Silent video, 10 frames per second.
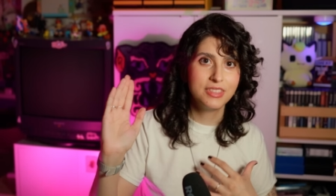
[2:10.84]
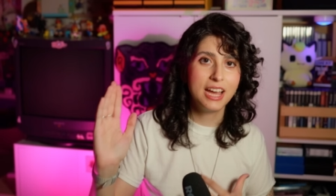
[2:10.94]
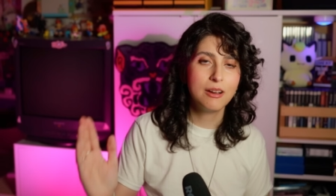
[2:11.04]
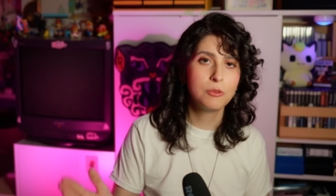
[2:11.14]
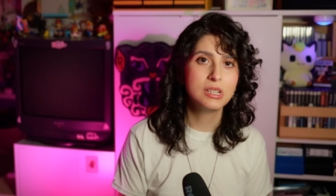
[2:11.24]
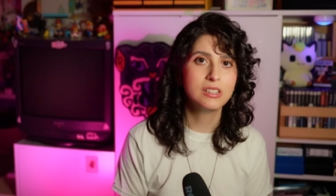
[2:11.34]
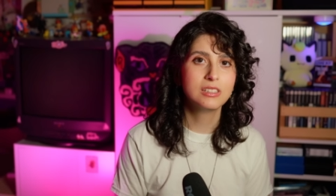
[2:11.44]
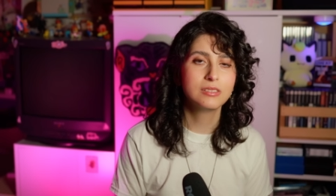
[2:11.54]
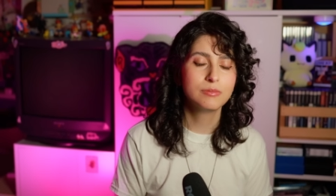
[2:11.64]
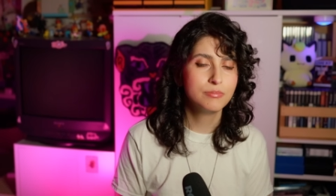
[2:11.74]
that
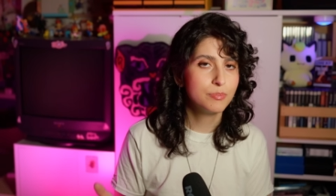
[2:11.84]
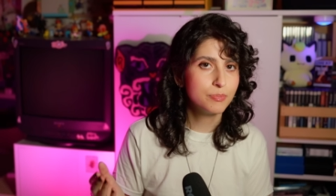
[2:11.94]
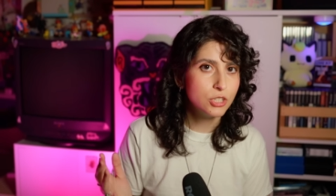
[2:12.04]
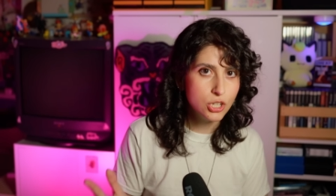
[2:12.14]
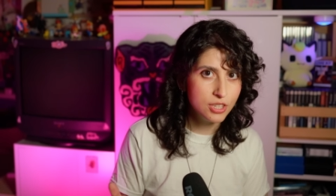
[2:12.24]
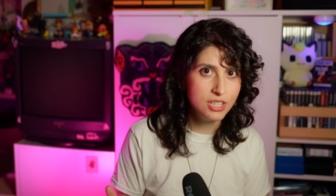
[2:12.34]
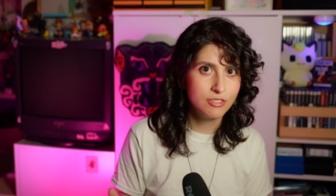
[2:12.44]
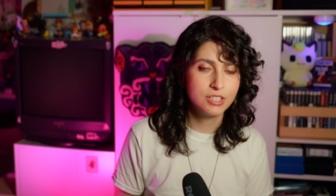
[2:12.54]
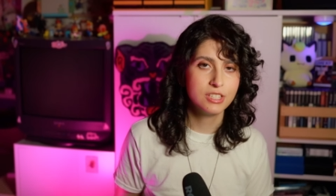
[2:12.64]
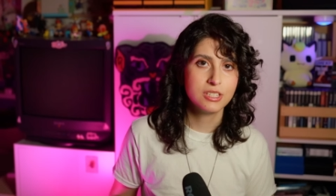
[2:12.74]
will show the
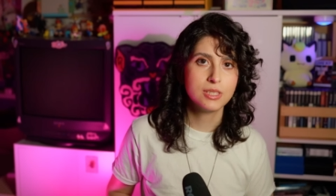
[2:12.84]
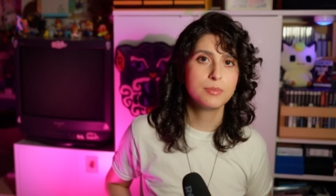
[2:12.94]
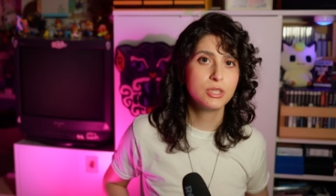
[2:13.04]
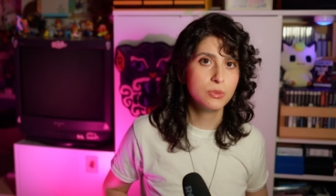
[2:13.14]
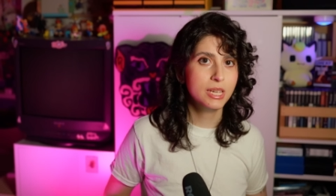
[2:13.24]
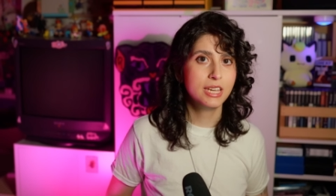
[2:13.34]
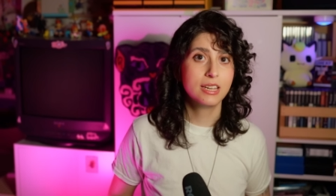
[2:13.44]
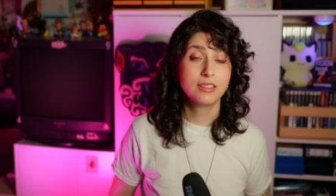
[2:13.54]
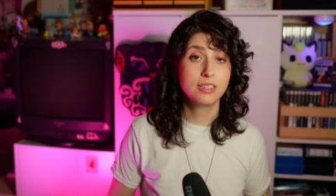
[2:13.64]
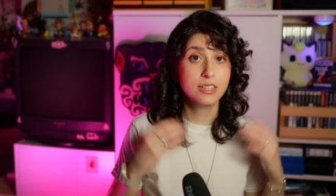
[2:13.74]
differences between
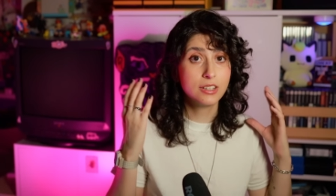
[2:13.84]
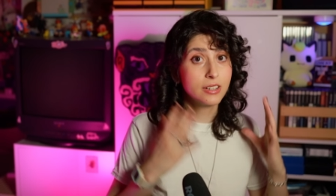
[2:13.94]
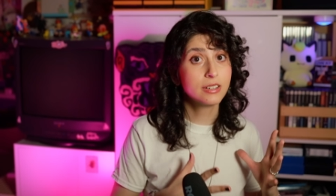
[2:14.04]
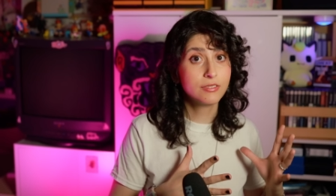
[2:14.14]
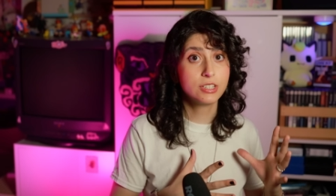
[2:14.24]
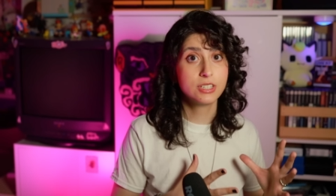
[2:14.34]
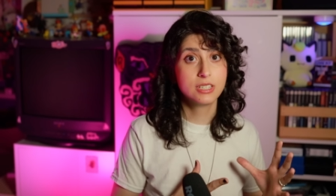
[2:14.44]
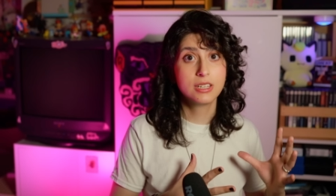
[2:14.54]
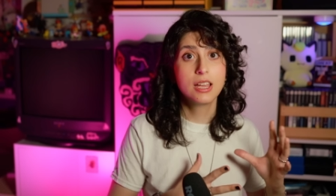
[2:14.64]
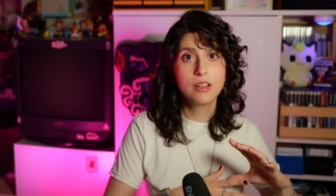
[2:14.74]
the current
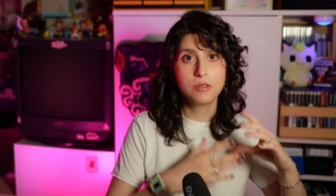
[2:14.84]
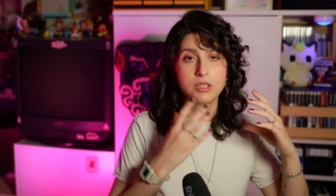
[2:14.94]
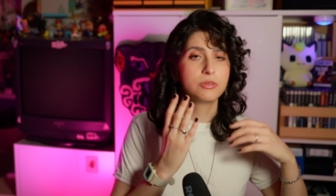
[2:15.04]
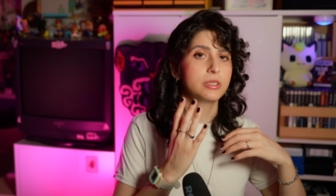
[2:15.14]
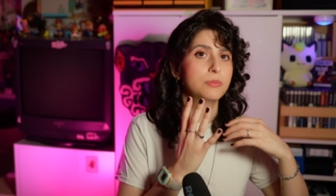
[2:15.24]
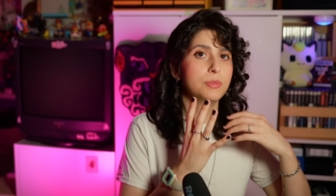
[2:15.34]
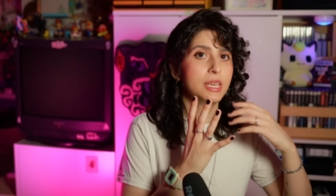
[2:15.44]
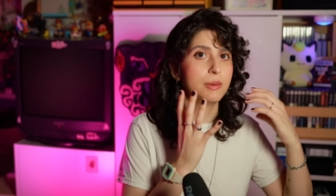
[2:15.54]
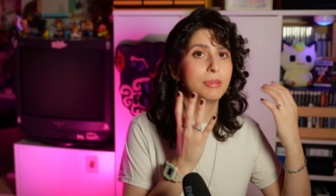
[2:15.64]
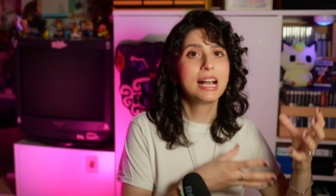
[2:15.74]
version, which was
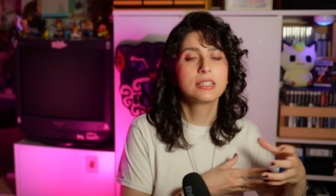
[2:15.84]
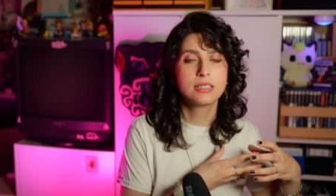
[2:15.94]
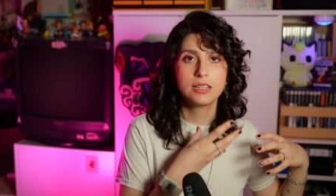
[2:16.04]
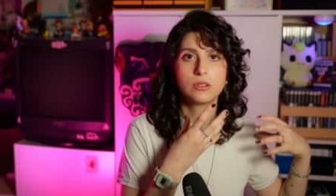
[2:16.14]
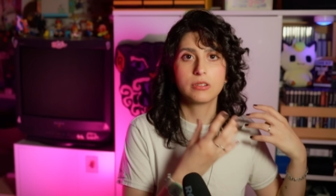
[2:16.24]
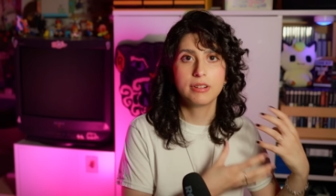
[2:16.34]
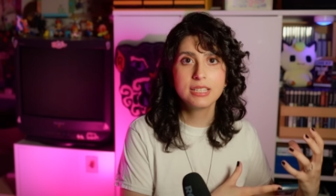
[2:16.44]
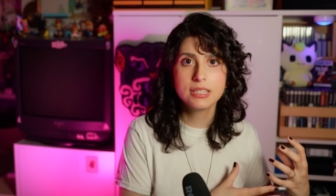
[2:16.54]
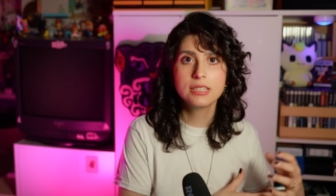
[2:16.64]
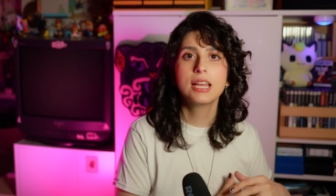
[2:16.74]
the plastic or
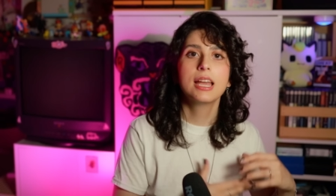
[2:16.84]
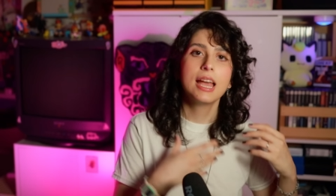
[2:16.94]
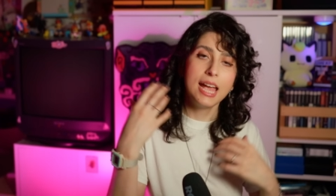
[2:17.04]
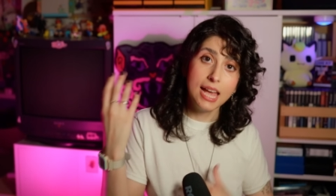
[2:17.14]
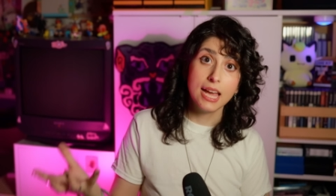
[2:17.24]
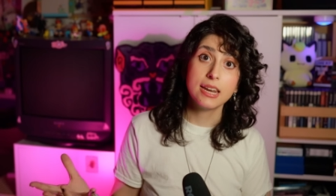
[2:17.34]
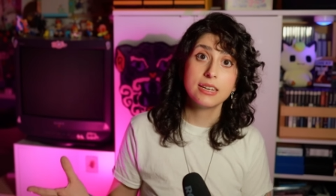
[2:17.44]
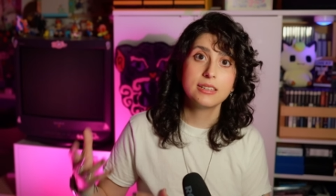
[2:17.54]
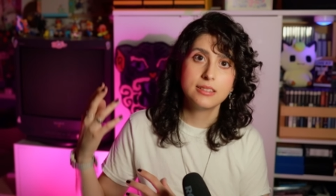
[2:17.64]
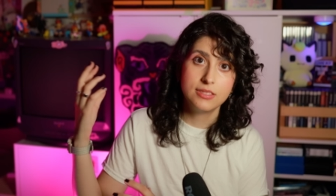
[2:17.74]
resin,
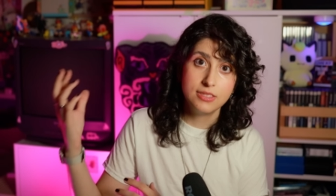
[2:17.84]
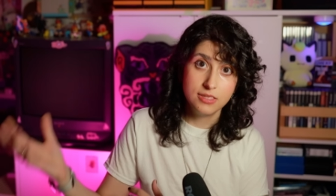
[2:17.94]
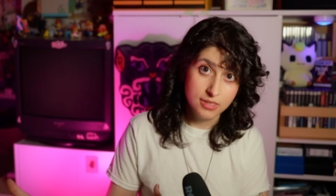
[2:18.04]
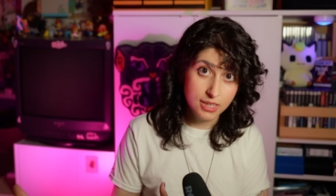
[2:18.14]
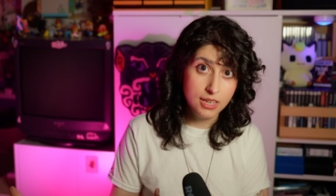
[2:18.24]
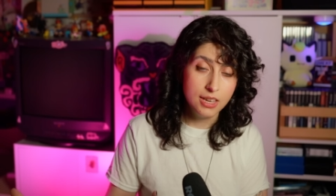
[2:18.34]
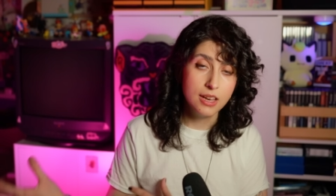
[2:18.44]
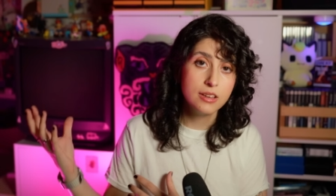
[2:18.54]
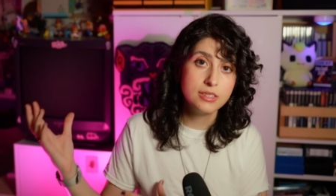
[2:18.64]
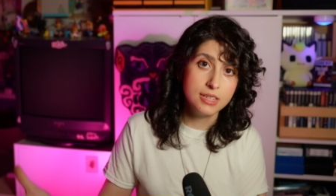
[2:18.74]
and the
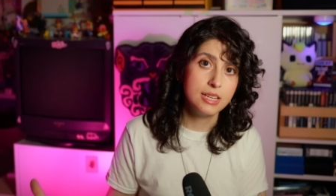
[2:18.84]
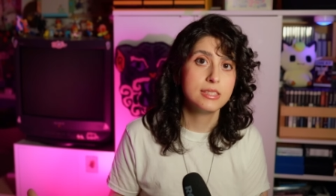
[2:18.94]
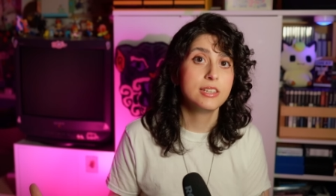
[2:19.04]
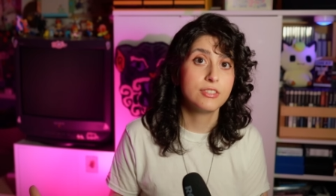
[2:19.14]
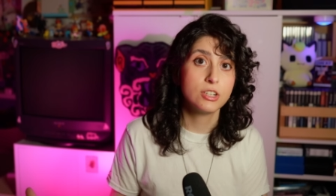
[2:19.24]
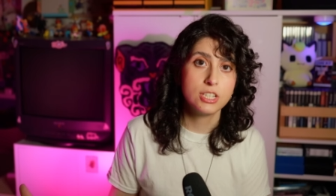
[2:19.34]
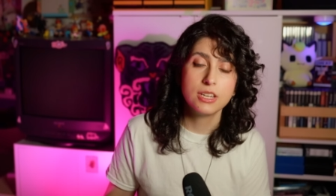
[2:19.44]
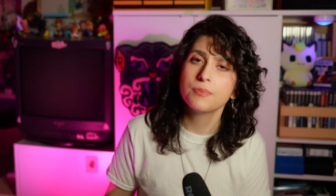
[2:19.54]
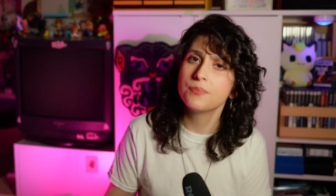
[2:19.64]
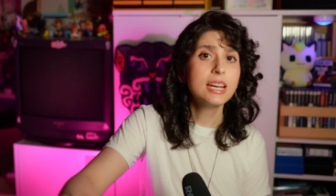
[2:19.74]
CNC version.
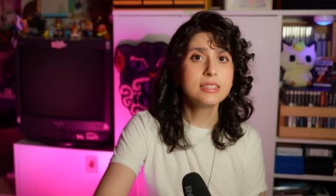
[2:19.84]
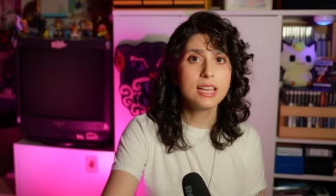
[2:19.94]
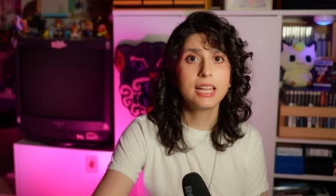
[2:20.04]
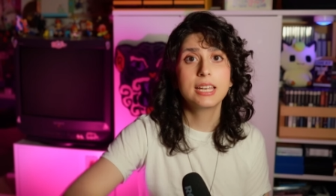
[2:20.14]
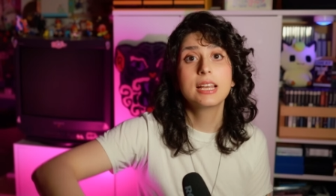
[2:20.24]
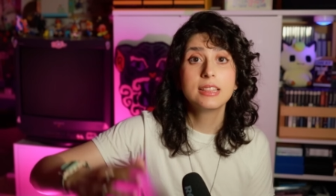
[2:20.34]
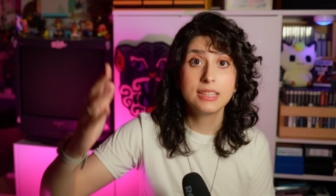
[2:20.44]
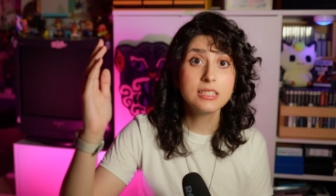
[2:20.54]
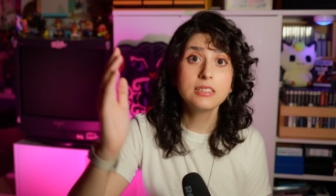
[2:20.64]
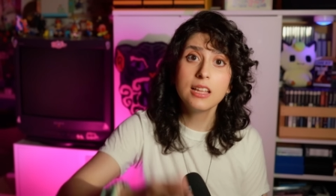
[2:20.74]
That aside,
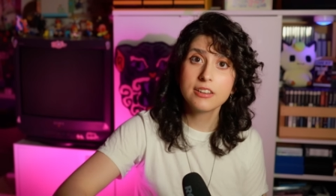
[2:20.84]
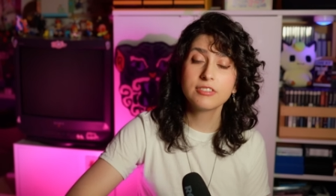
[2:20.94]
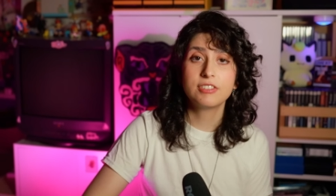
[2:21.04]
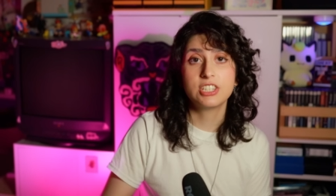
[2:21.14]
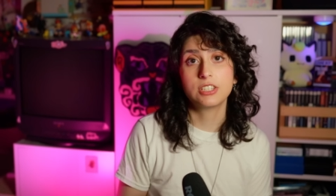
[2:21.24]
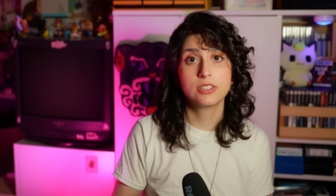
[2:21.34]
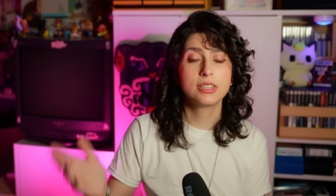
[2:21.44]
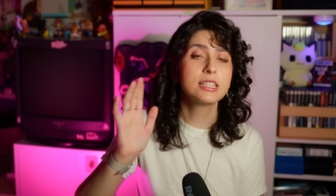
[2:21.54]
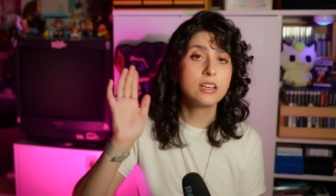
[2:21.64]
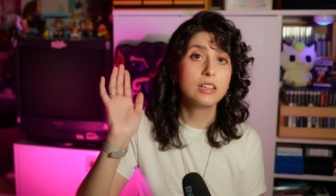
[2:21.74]
that's a lot of revisions, so
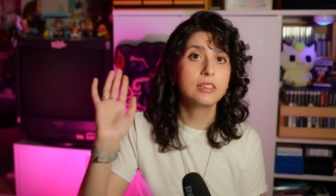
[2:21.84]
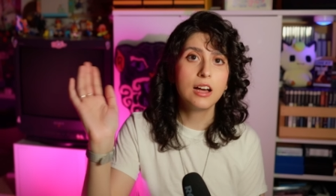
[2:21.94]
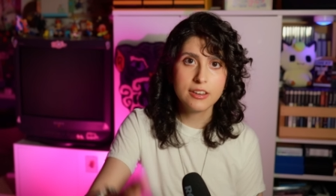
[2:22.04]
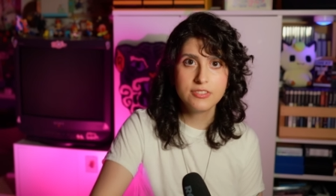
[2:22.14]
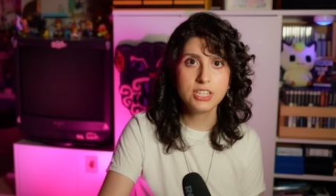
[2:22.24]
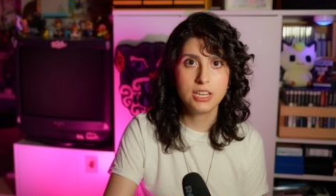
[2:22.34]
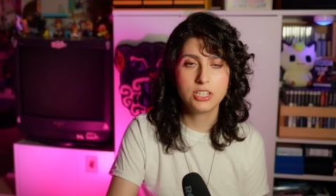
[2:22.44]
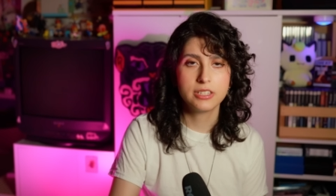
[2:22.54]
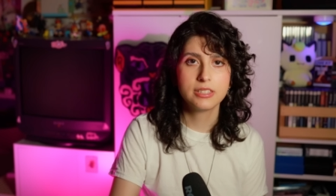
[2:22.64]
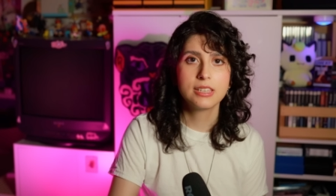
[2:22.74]
that's a lot of
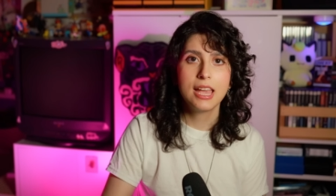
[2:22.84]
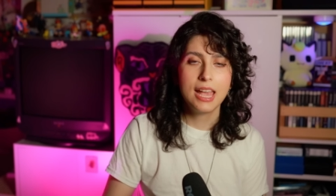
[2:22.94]
changes.